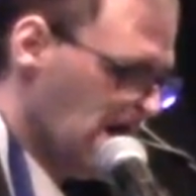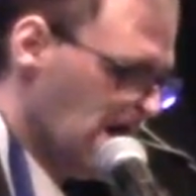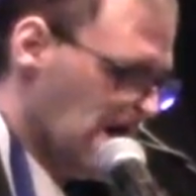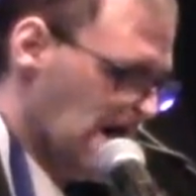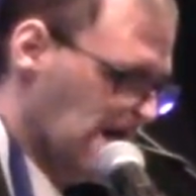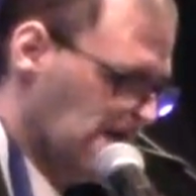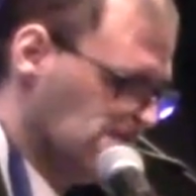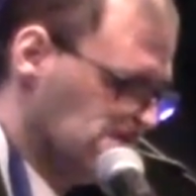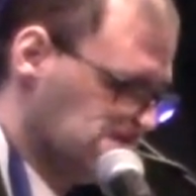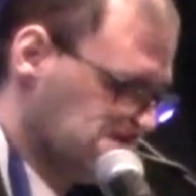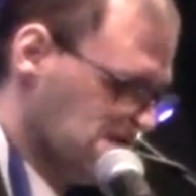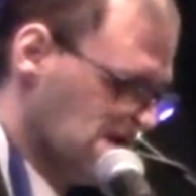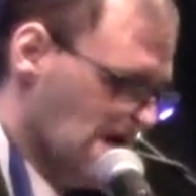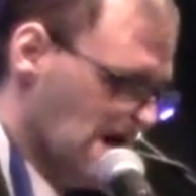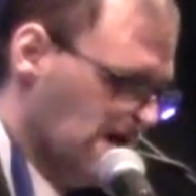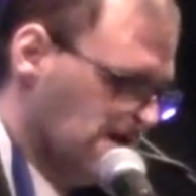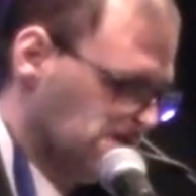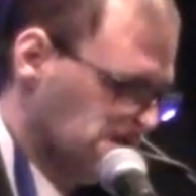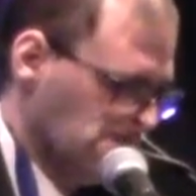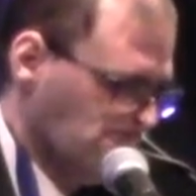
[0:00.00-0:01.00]
And
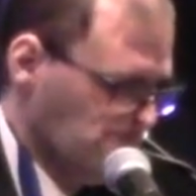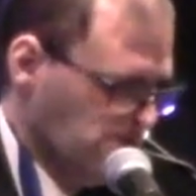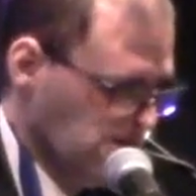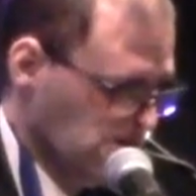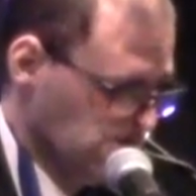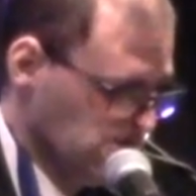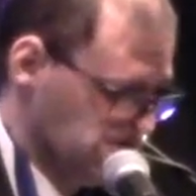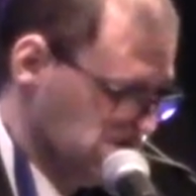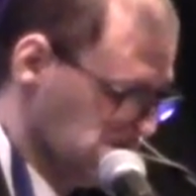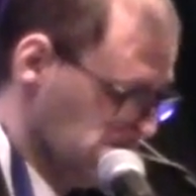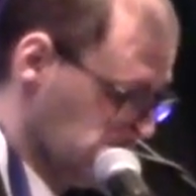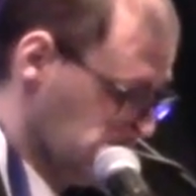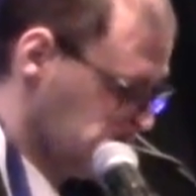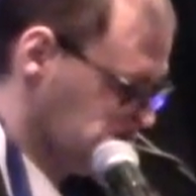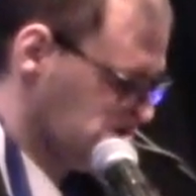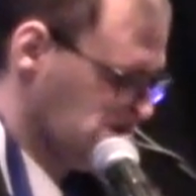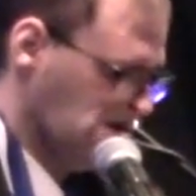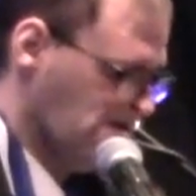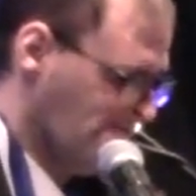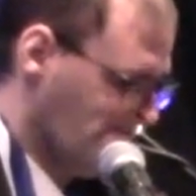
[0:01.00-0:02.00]
I
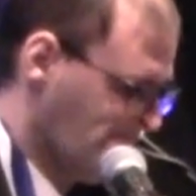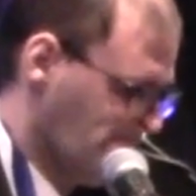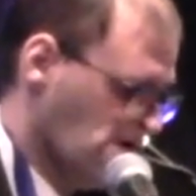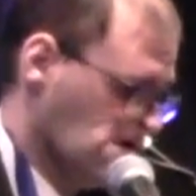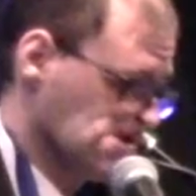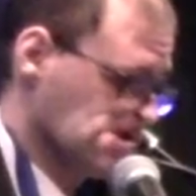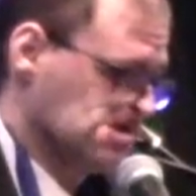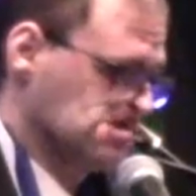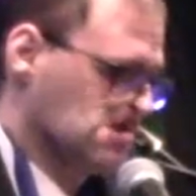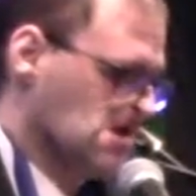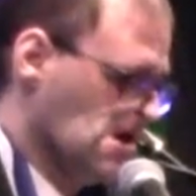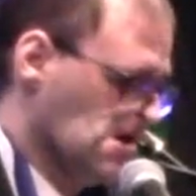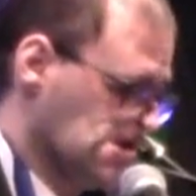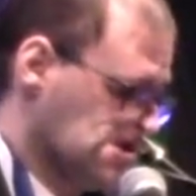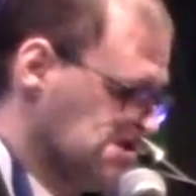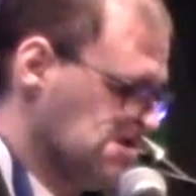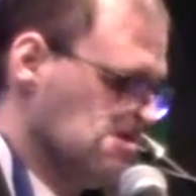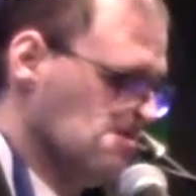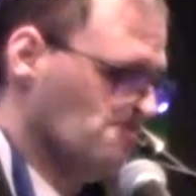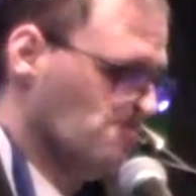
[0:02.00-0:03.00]
debuted the first
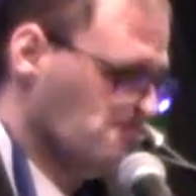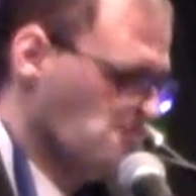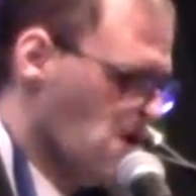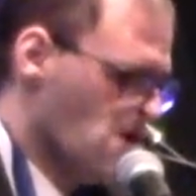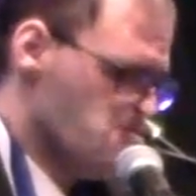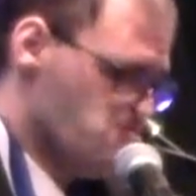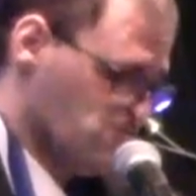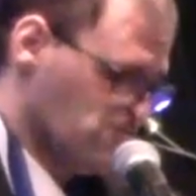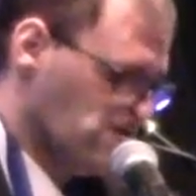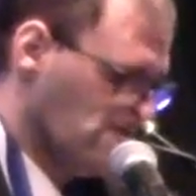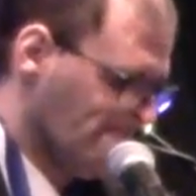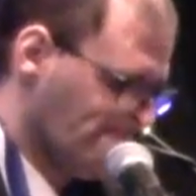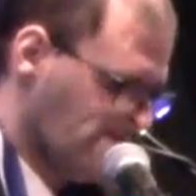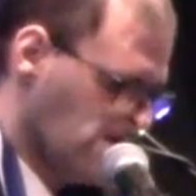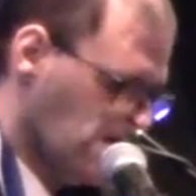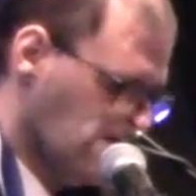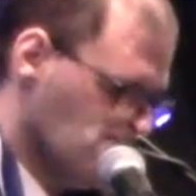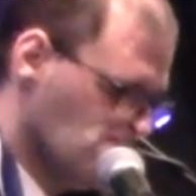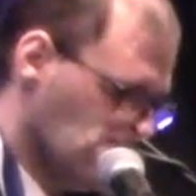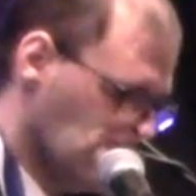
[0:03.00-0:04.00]
costumed version of
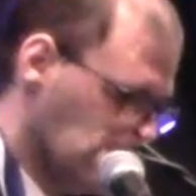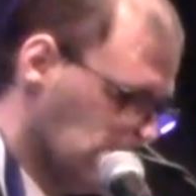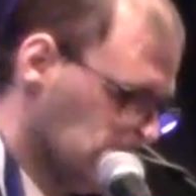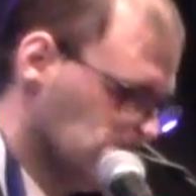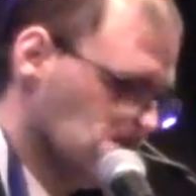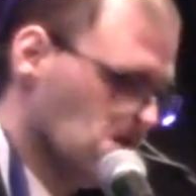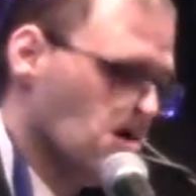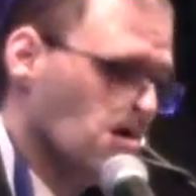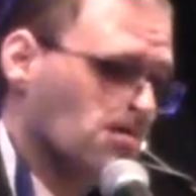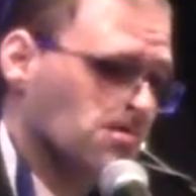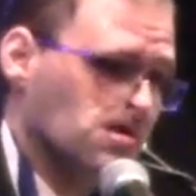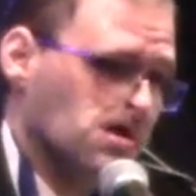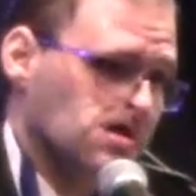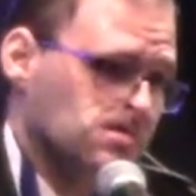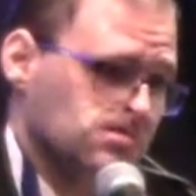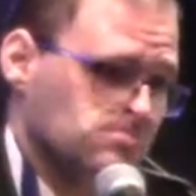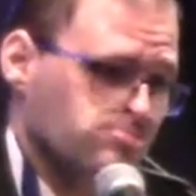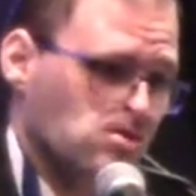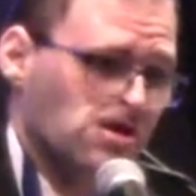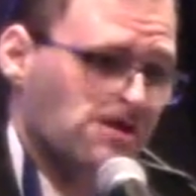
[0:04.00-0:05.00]
him in early
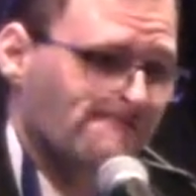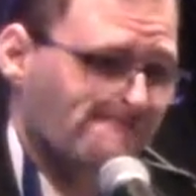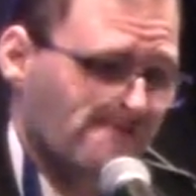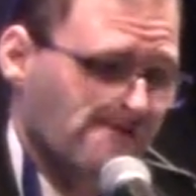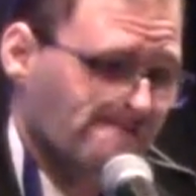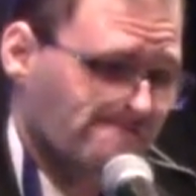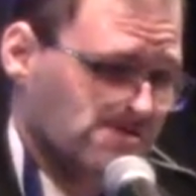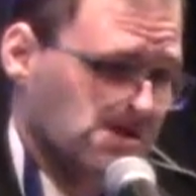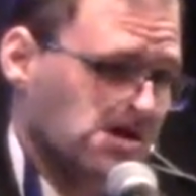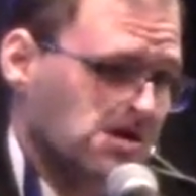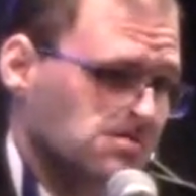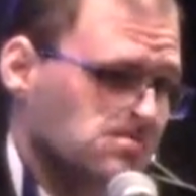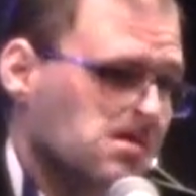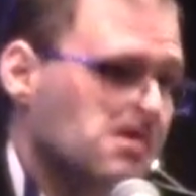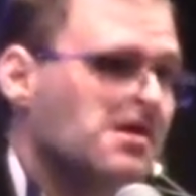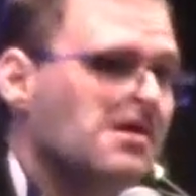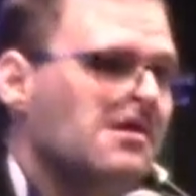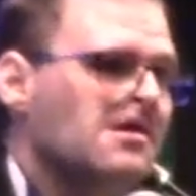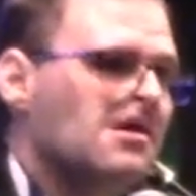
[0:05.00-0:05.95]
twenty fifteen.